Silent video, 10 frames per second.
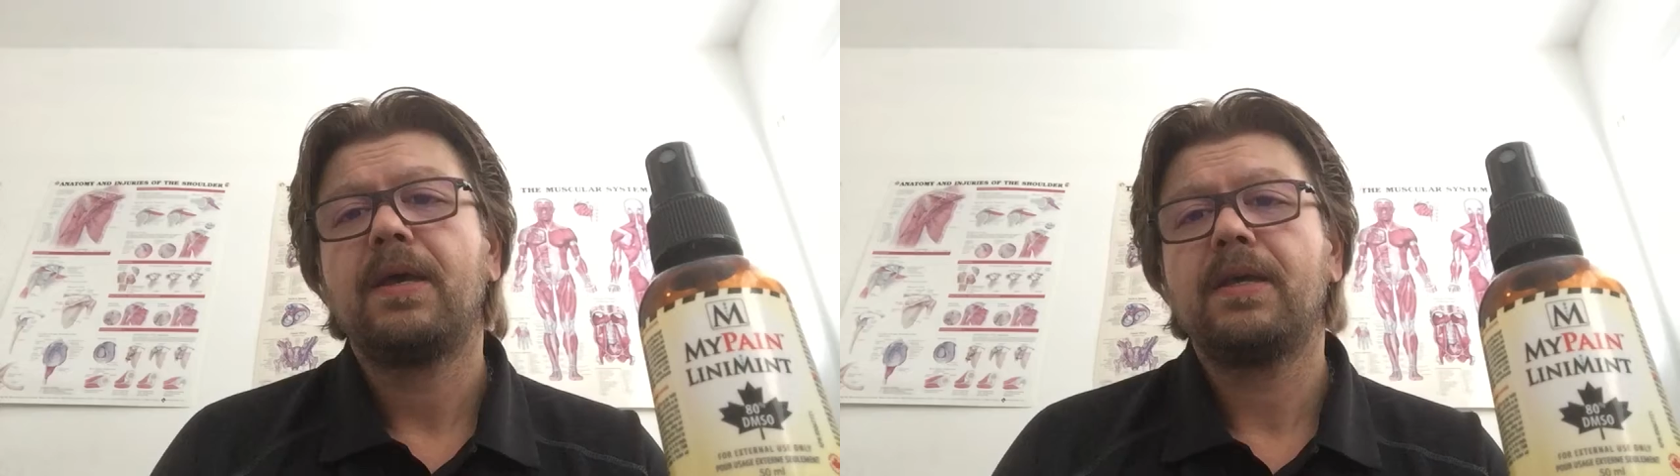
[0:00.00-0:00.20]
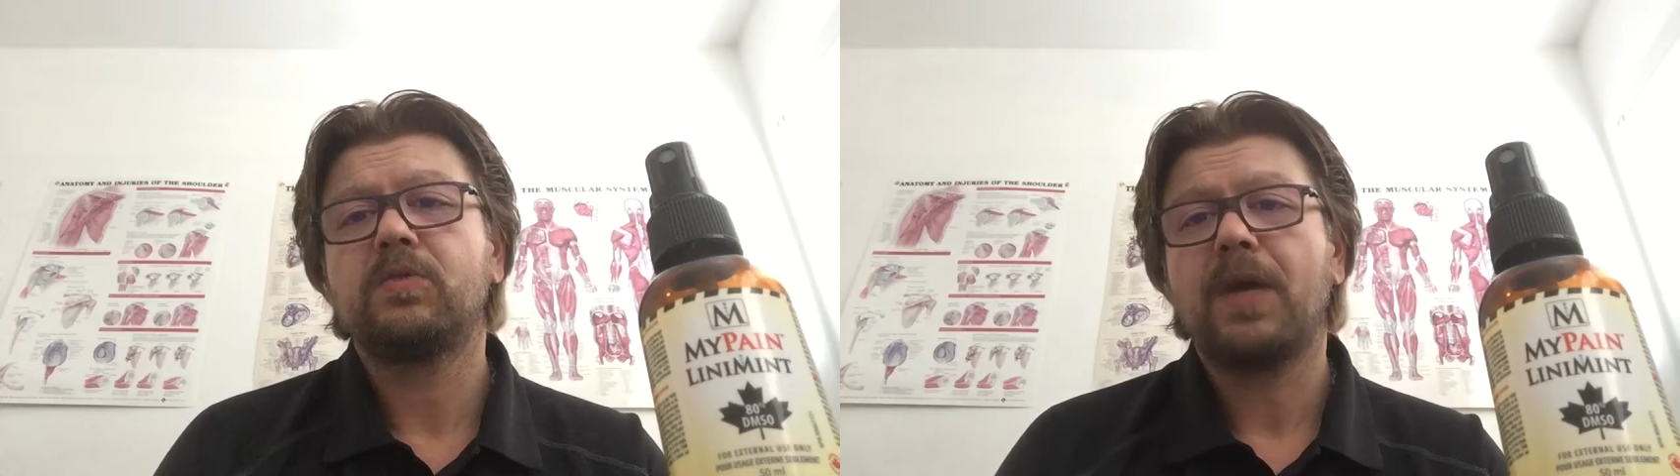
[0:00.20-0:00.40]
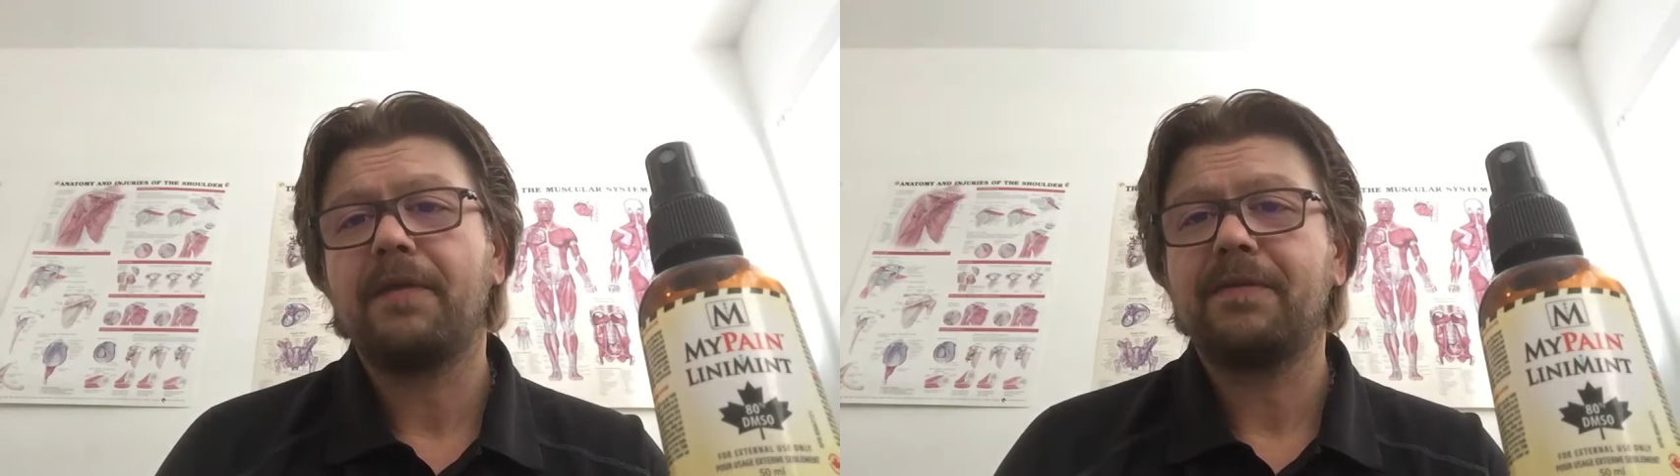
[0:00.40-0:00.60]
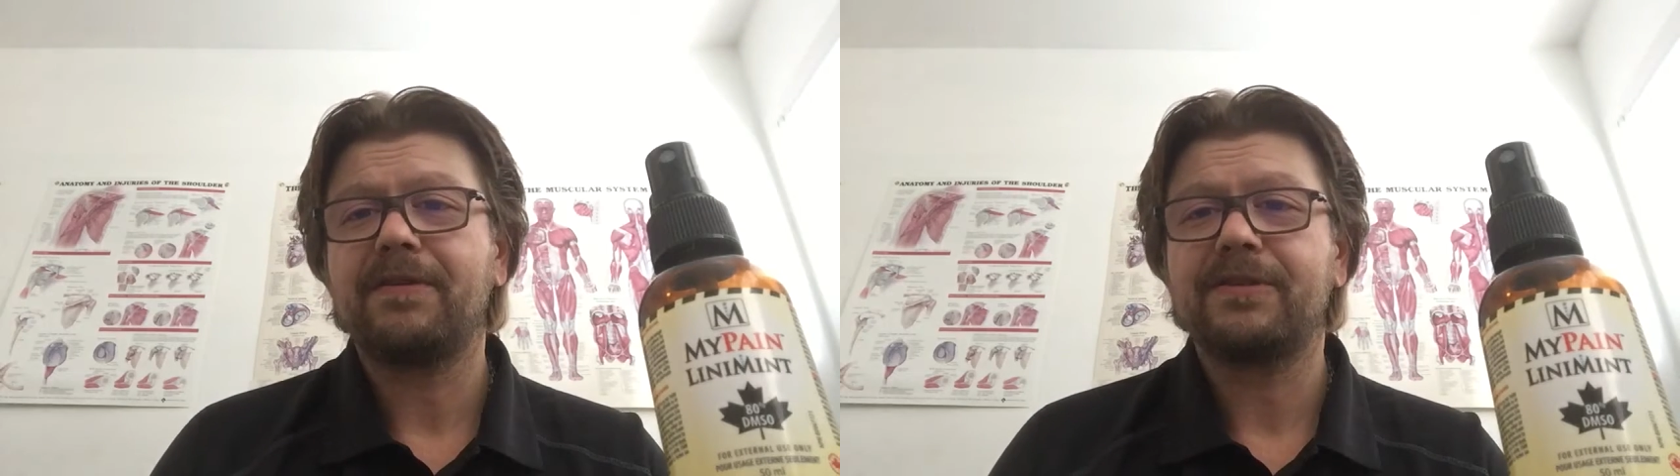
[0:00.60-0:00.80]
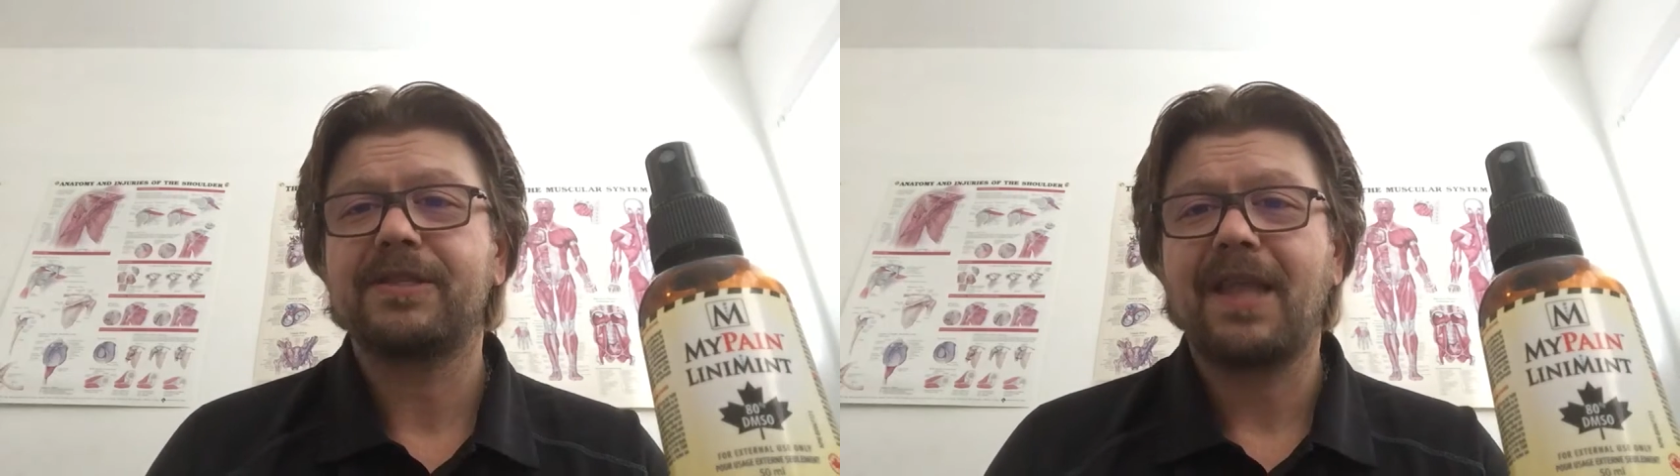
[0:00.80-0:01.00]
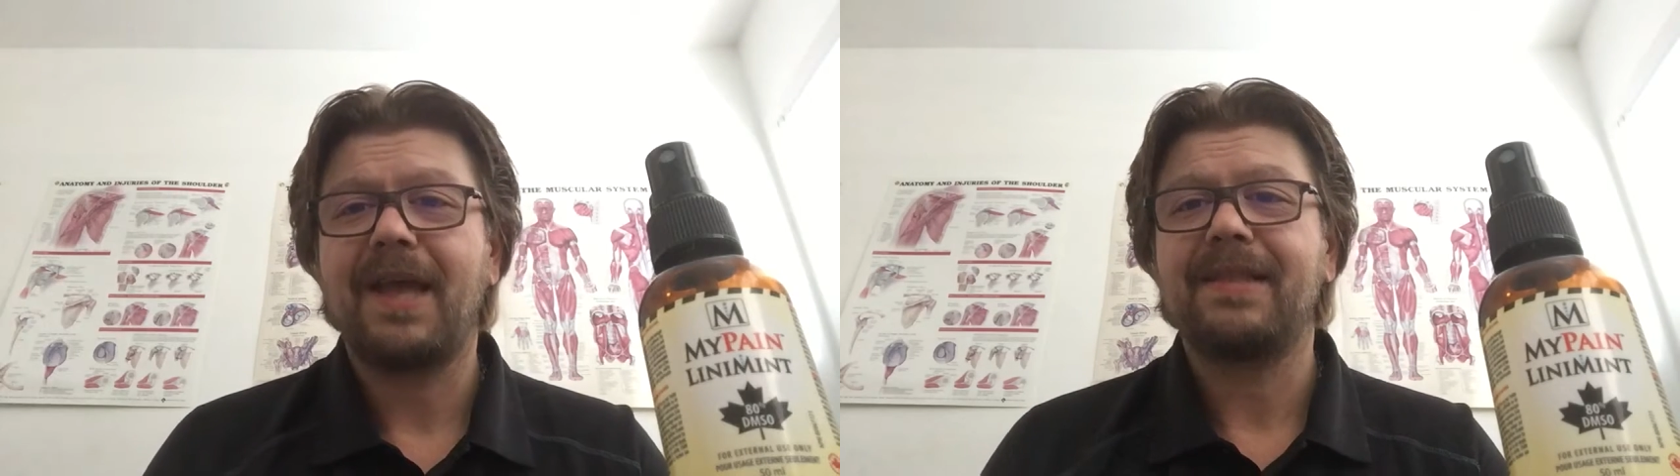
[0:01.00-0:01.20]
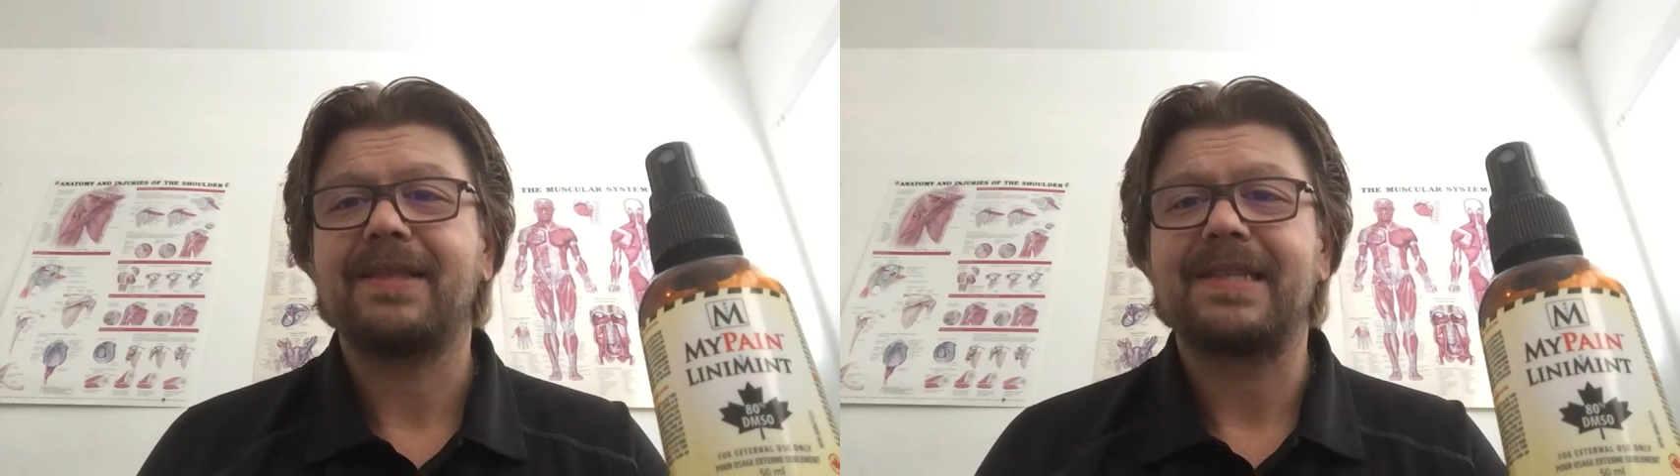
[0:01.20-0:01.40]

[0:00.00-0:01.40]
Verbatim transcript: is we have to understand that